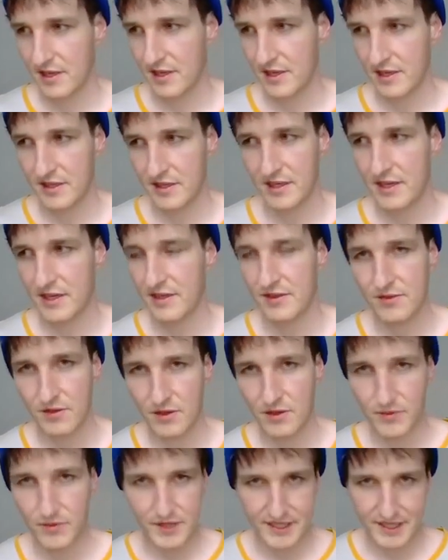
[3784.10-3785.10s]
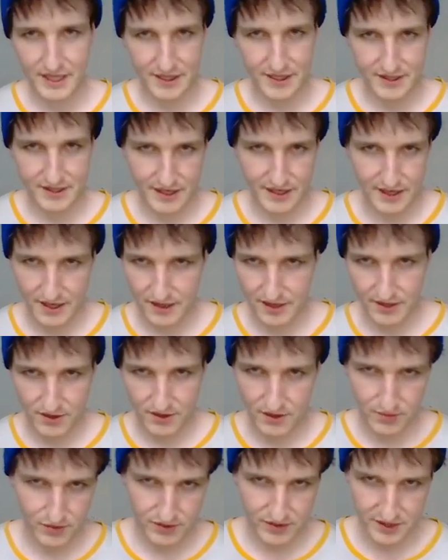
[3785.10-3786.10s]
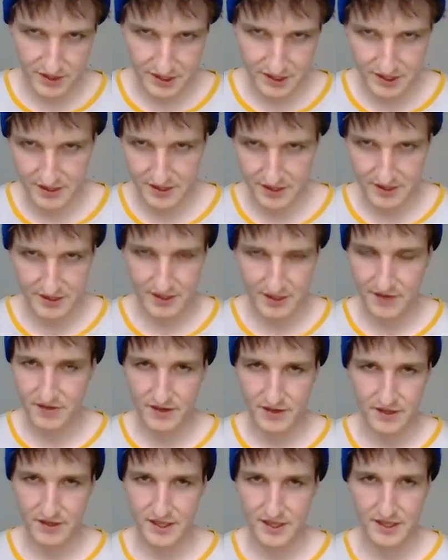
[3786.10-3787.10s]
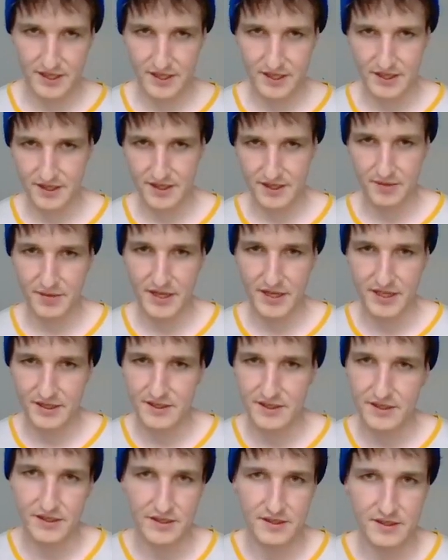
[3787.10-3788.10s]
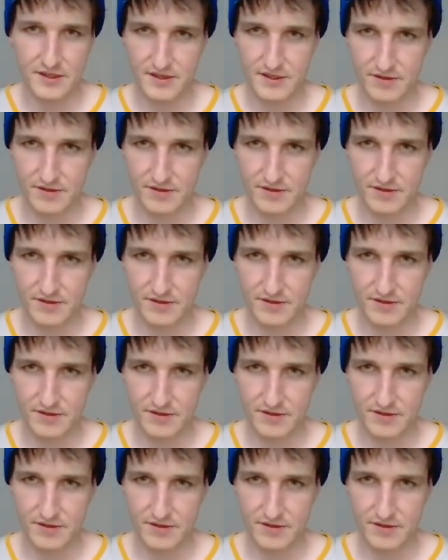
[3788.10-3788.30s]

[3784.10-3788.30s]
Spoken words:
yeah. You always can say it. The composition is never. It depends on